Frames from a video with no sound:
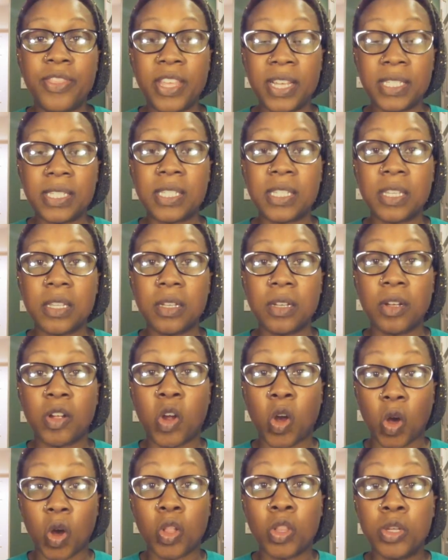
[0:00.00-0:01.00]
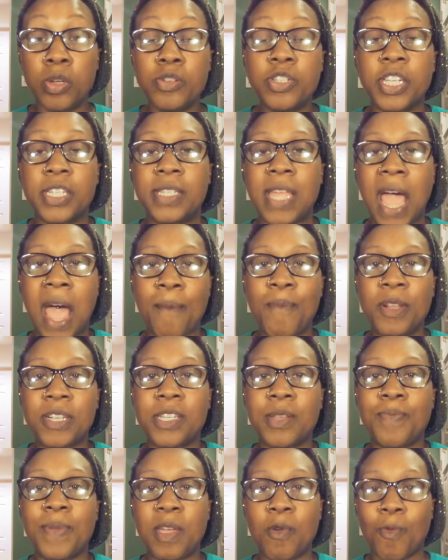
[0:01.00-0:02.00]
this girl who just happened
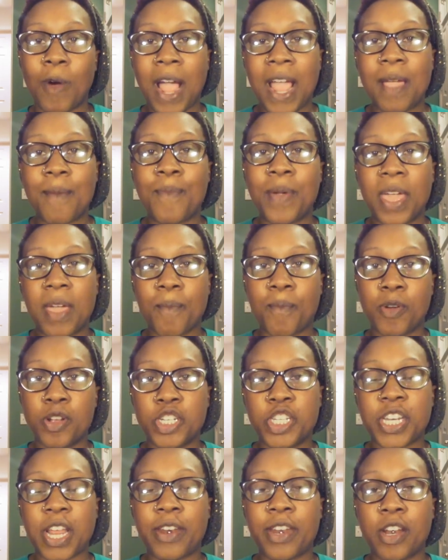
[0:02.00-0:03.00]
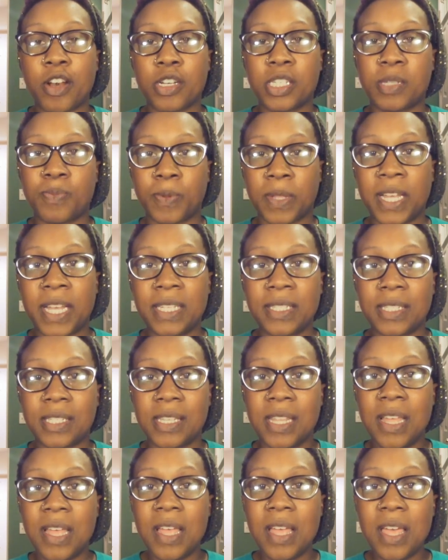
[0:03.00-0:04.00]
to be white being pushed down in her splits,
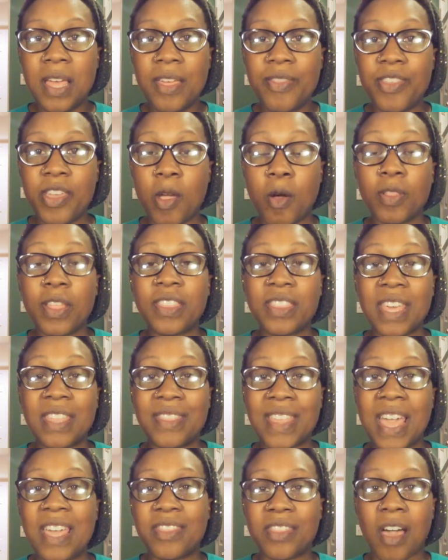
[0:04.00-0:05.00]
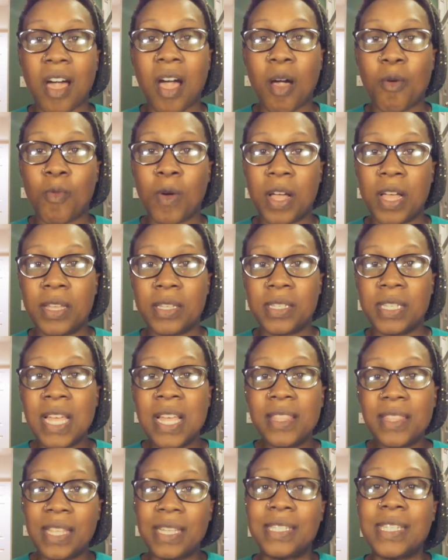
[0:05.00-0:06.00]
the only thing they thought was,
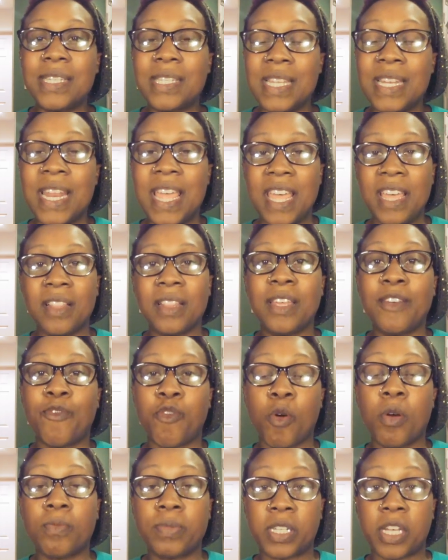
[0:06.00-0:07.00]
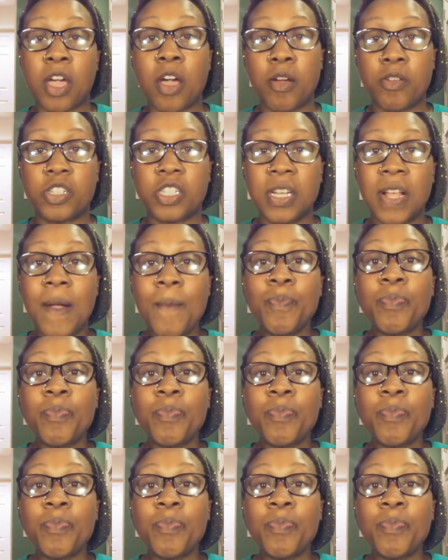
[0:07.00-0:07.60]
this is an ill-informed coach.